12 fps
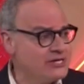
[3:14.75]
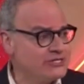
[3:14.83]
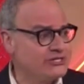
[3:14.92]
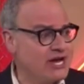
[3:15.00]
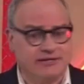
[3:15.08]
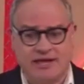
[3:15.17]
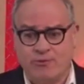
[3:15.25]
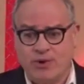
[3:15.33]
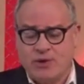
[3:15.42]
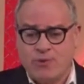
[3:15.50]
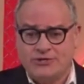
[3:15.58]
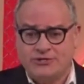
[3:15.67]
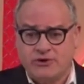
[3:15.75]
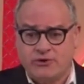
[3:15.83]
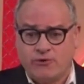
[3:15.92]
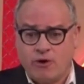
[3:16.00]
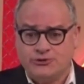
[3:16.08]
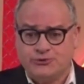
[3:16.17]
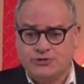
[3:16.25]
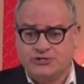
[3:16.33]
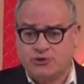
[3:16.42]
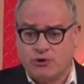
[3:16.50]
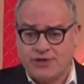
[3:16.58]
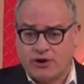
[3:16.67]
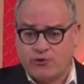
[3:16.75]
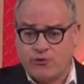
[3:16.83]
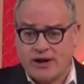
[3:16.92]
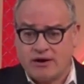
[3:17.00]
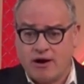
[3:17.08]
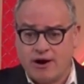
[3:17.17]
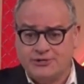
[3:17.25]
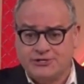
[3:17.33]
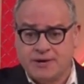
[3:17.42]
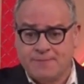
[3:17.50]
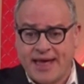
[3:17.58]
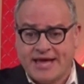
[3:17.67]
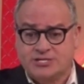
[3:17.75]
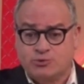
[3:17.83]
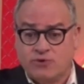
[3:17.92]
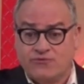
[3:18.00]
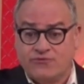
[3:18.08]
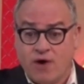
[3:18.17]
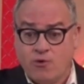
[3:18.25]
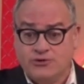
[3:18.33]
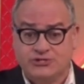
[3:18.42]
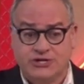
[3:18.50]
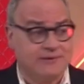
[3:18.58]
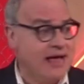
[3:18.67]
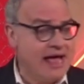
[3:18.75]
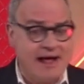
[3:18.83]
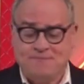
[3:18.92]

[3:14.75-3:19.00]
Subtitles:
suddenly when they went to the grocery store, their credit cards, their banks were frozen.